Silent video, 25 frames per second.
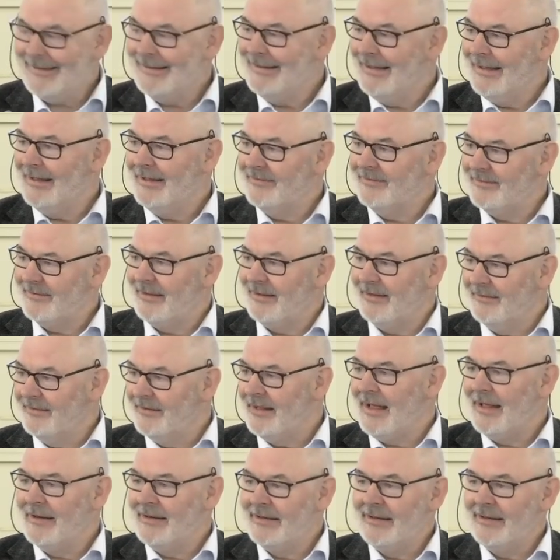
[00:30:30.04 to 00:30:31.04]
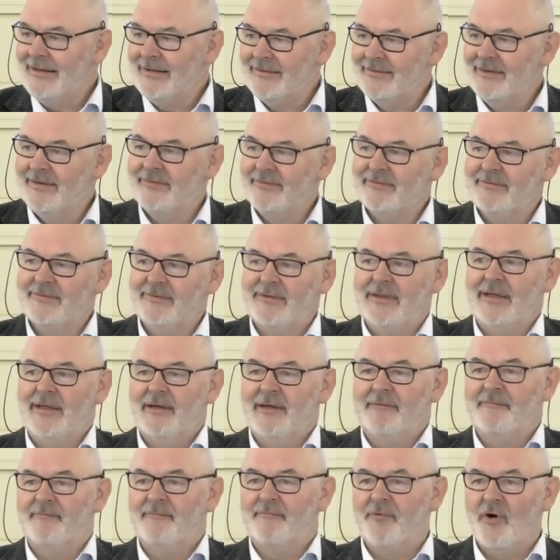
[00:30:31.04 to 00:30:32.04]
is
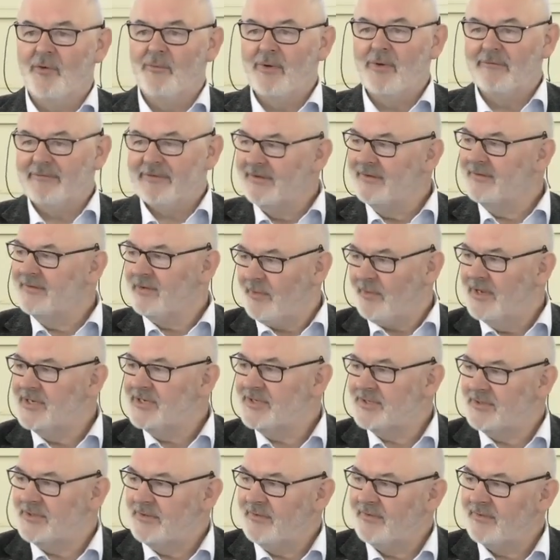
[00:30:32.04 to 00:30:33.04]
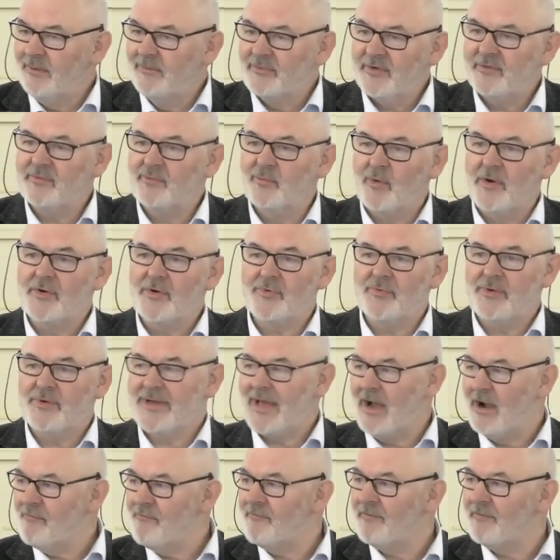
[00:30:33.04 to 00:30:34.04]
a form of integration. So I'm just wondering
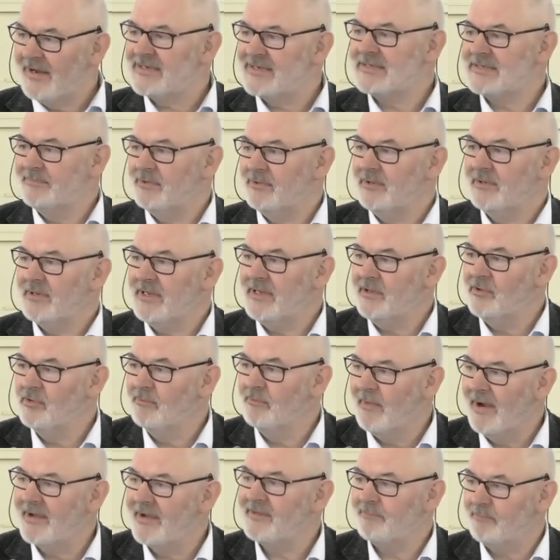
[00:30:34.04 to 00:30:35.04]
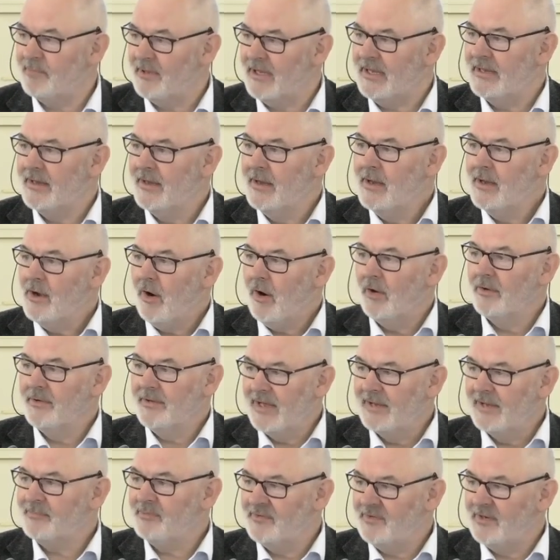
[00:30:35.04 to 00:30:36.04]
how flexible the EU might be on
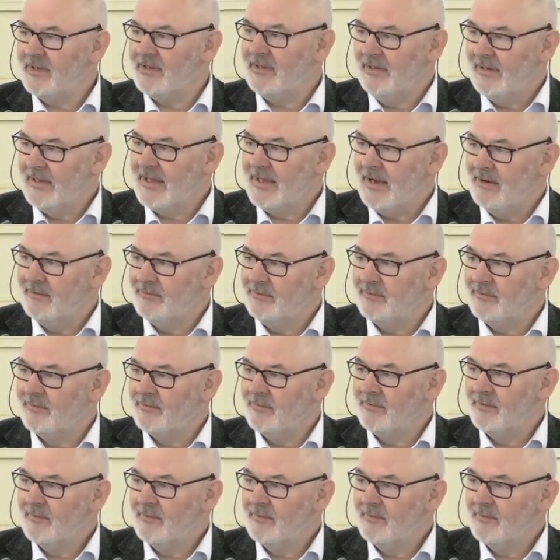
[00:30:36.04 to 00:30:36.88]
that particular account.